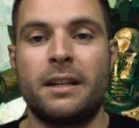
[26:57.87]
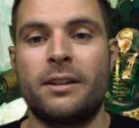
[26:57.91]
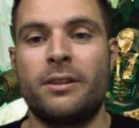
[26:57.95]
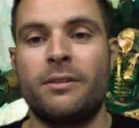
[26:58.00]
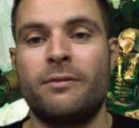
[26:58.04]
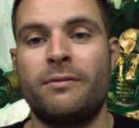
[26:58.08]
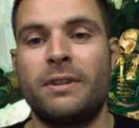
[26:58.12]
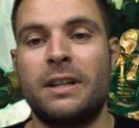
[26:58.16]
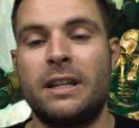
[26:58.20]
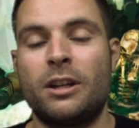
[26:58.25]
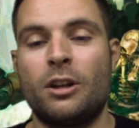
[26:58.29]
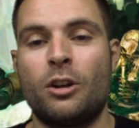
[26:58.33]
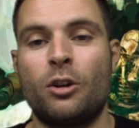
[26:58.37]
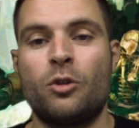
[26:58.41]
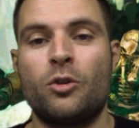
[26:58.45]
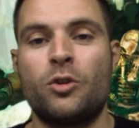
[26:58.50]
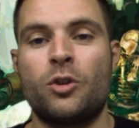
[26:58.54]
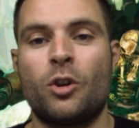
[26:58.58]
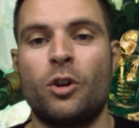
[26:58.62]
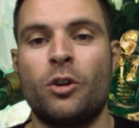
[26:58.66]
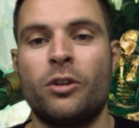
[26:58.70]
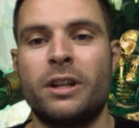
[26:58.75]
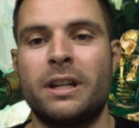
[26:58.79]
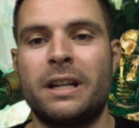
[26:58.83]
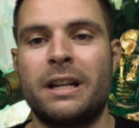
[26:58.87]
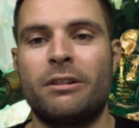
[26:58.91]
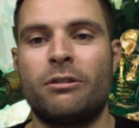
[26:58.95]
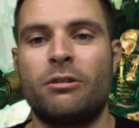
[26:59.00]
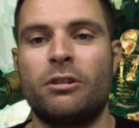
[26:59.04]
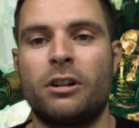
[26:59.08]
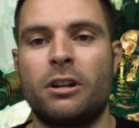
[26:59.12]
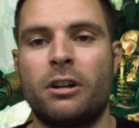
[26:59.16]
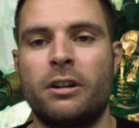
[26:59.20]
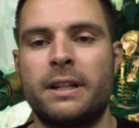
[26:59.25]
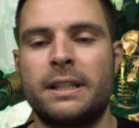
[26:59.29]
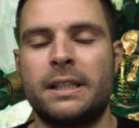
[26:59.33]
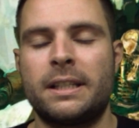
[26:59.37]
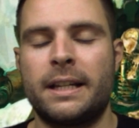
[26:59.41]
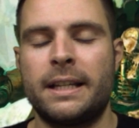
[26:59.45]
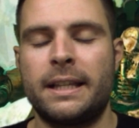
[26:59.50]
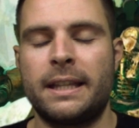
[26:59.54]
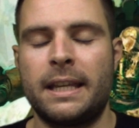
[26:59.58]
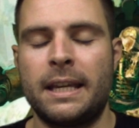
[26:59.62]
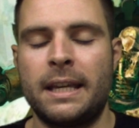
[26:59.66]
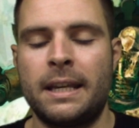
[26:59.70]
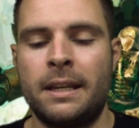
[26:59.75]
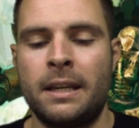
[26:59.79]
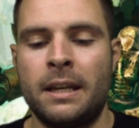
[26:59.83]
the videos on the Necron codex that I
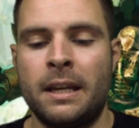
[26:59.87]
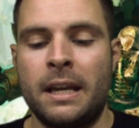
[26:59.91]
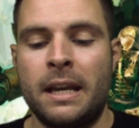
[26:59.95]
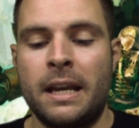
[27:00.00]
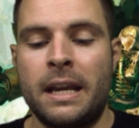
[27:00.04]
did.